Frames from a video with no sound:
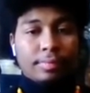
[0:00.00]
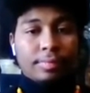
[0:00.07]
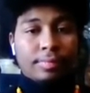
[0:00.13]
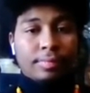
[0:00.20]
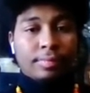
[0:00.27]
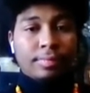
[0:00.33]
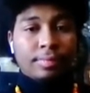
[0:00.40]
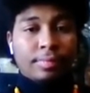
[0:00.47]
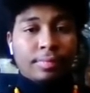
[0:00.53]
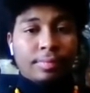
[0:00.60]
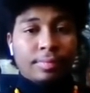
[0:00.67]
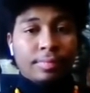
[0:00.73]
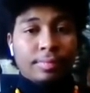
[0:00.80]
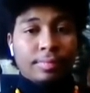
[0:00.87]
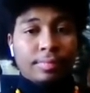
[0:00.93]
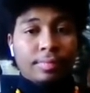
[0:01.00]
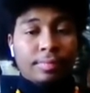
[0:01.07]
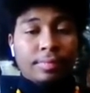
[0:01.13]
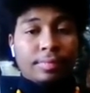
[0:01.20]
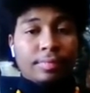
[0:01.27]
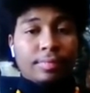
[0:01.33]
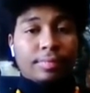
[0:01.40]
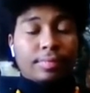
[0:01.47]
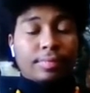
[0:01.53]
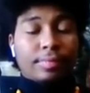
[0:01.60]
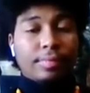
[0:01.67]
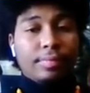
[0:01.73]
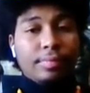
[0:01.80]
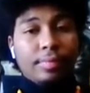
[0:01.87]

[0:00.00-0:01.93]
(silence)